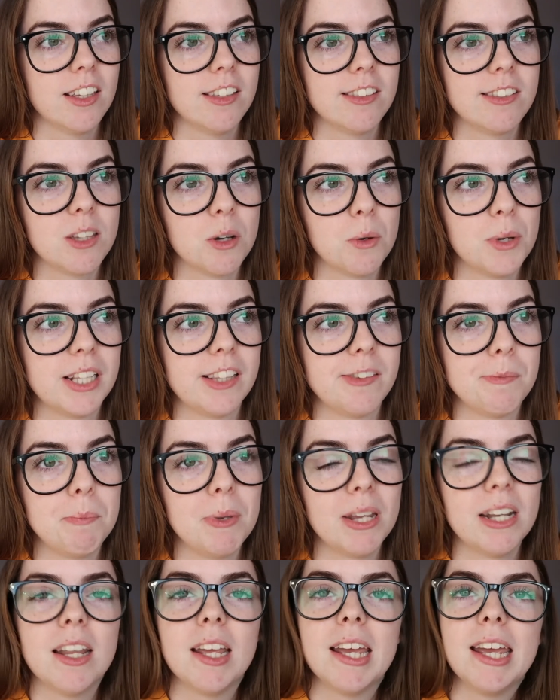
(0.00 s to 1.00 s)
So it's
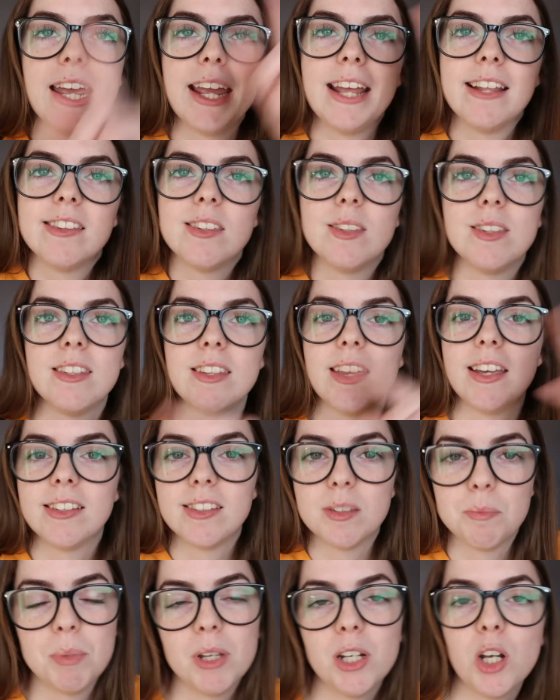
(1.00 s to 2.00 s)
been a
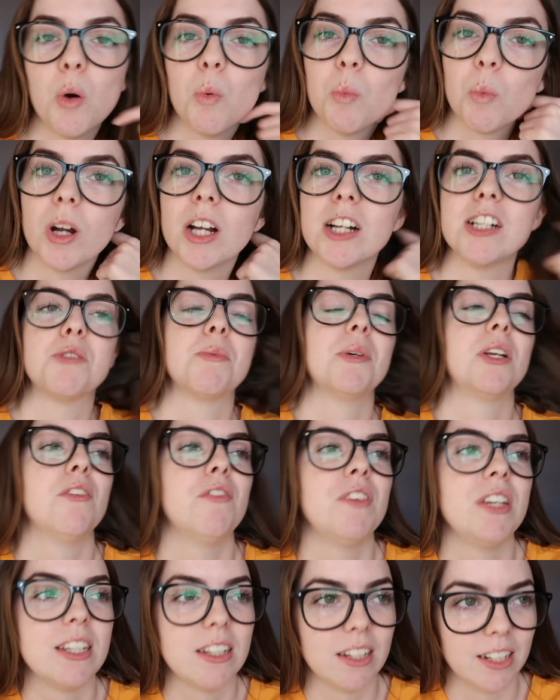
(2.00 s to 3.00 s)
whirlwind
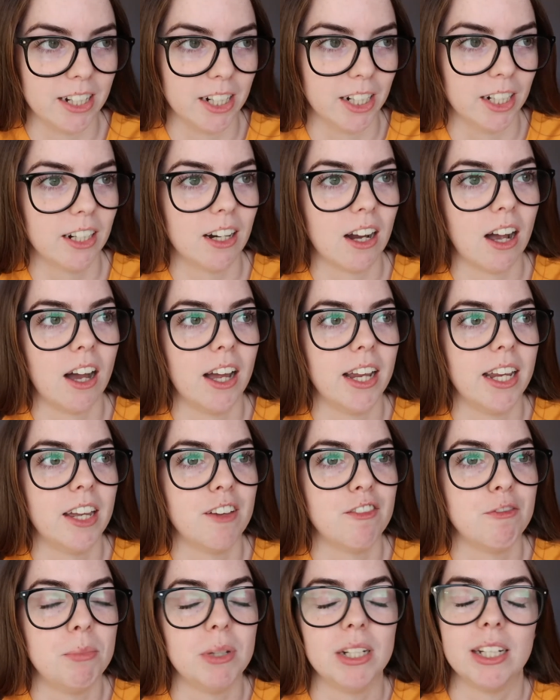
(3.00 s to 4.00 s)
of a year. I
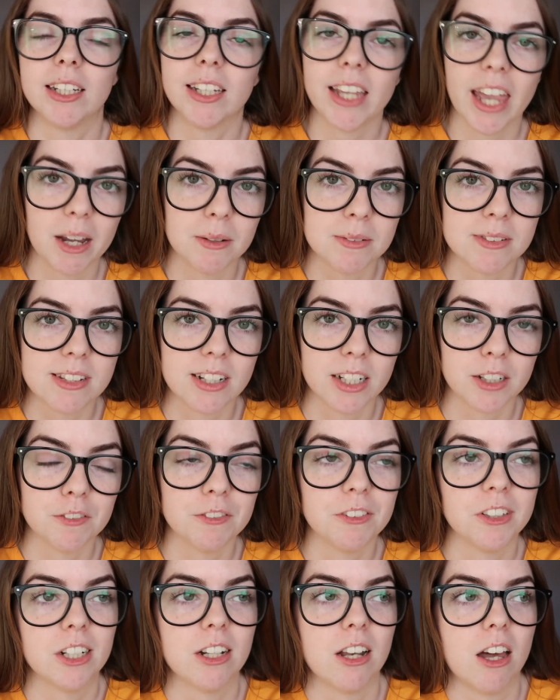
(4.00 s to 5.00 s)
have been in counseling
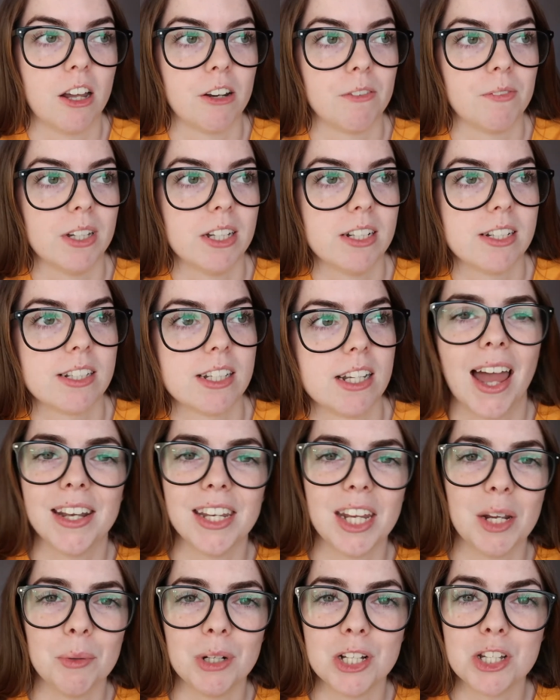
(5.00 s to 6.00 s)
for a lot of it. And
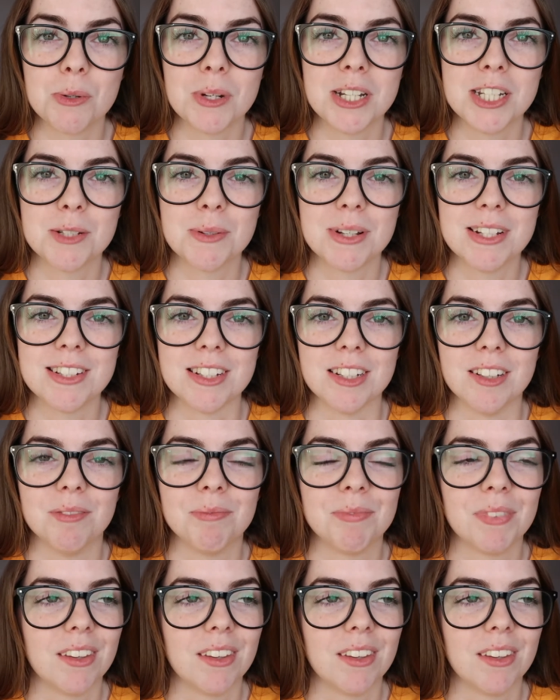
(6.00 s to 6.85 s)
now we're in 2020.